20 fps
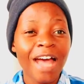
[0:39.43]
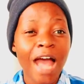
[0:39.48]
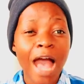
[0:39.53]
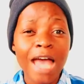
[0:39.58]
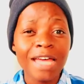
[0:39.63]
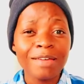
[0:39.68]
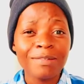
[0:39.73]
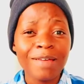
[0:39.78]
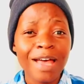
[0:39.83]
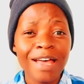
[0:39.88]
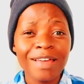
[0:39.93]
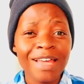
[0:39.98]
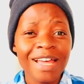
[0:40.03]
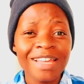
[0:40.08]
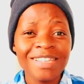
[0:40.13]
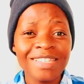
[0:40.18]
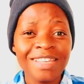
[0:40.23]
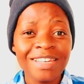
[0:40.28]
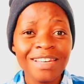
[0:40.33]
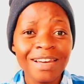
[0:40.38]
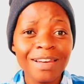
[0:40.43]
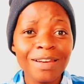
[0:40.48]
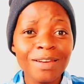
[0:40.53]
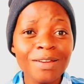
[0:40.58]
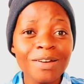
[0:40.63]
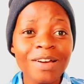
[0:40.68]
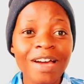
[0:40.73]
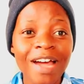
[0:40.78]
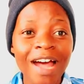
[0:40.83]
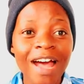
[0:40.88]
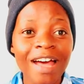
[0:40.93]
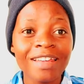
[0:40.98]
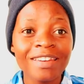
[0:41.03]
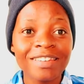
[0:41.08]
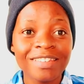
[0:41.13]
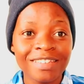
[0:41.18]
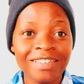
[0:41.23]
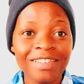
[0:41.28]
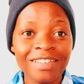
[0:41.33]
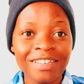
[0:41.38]
I, as it look at
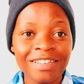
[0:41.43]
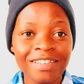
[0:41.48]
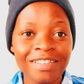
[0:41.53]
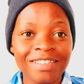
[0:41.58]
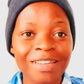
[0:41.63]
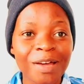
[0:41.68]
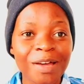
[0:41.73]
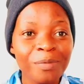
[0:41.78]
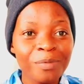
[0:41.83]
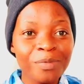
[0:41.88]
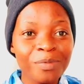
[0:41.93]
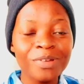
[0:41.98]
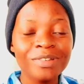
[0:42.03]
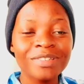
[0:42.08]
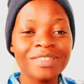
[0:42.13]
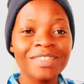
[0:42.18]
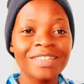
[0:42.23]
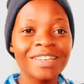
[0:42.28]
it, I'm not